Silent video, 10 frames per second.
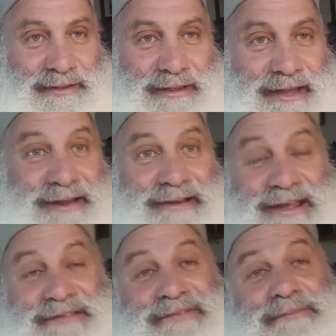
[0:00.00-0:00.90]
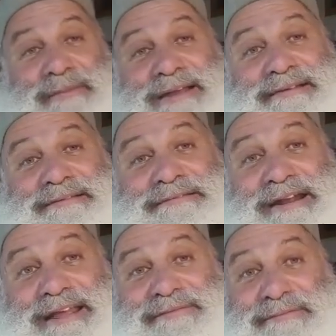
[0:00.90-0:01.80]
And a lot of them might
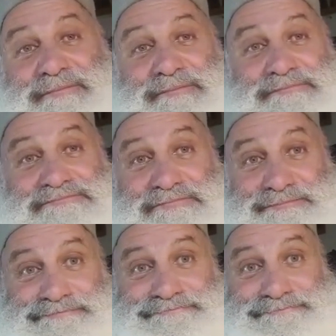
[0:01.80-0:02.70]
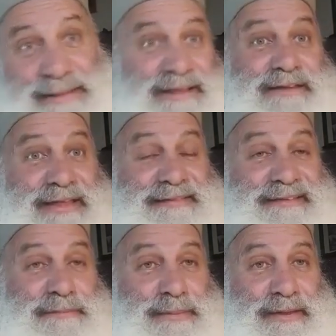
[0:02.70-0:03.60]
not even be on that
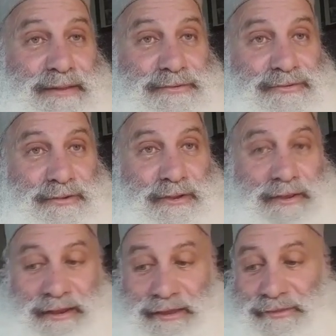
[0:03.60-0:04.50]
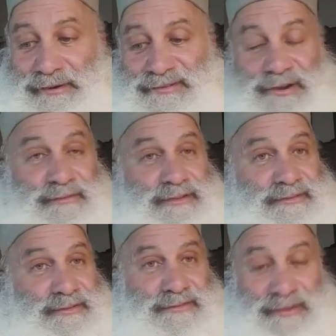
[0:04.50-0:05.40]
same page in their
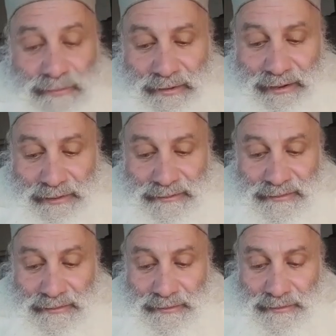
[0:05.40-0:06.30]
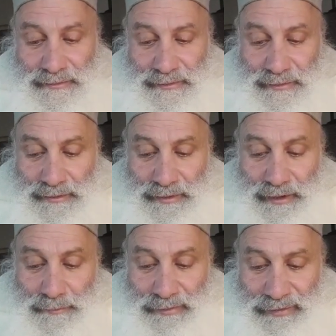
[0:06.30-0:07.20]
service. They're somewhere else.
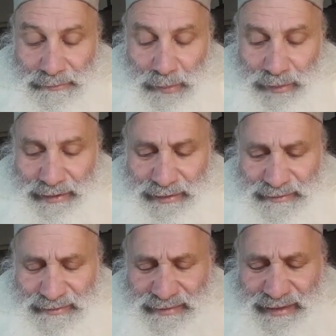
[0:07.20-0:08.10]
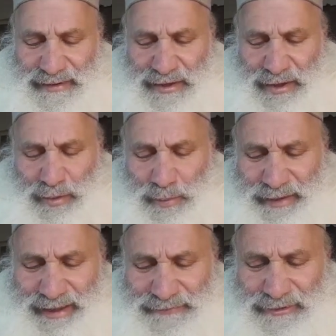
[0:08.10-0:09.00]
But the point is that
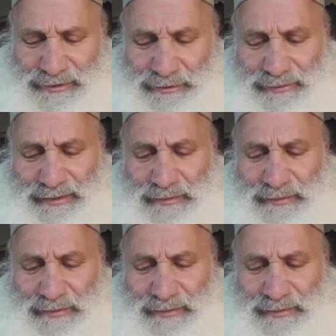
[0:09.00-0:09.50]
we have to know that